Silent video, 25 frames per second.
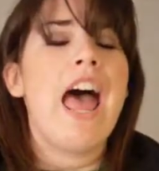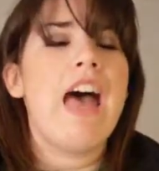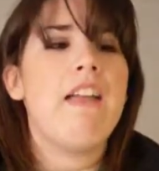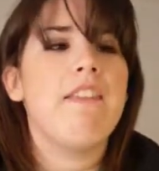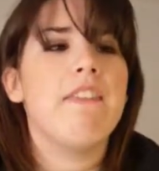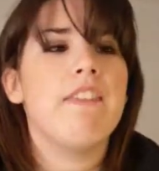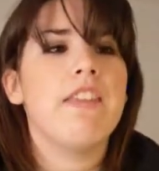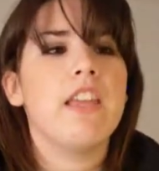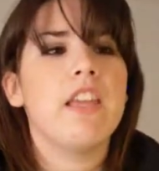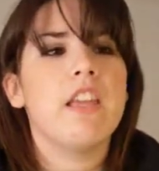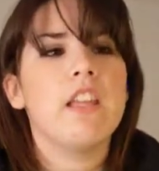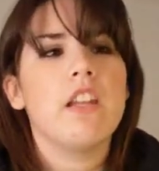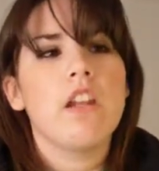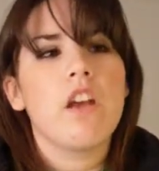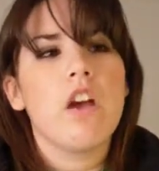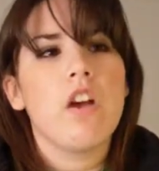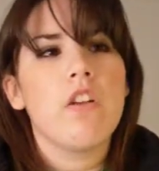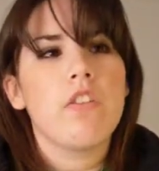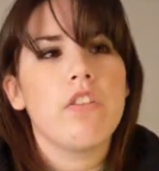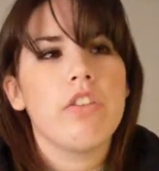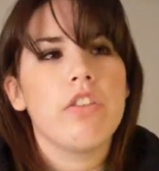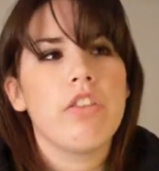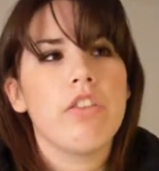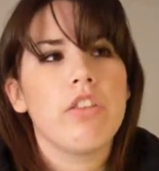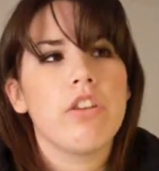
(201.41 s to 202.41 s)
And then
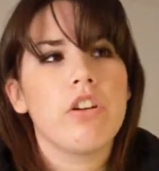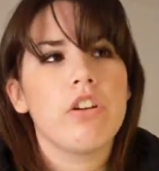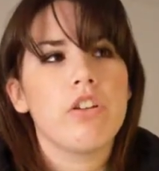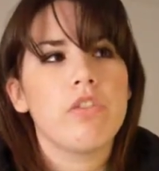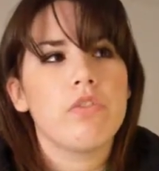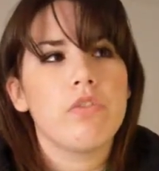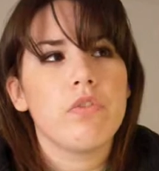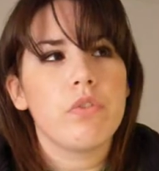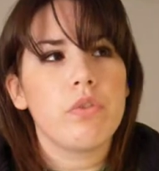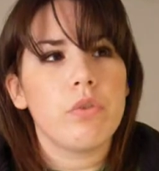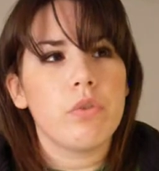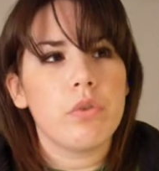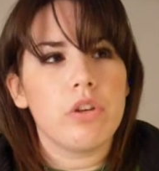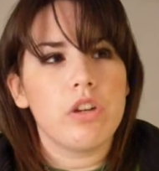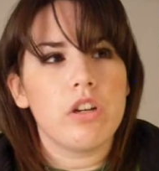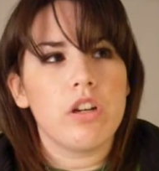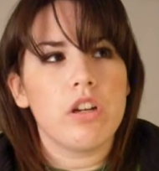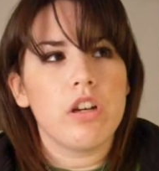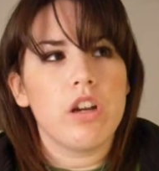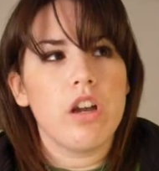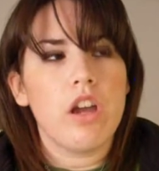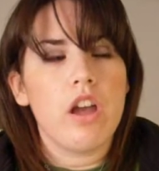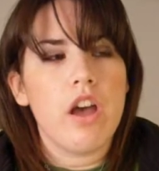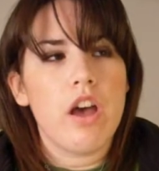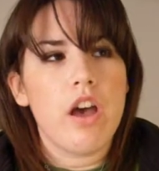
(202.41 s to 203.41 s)
on the third floor,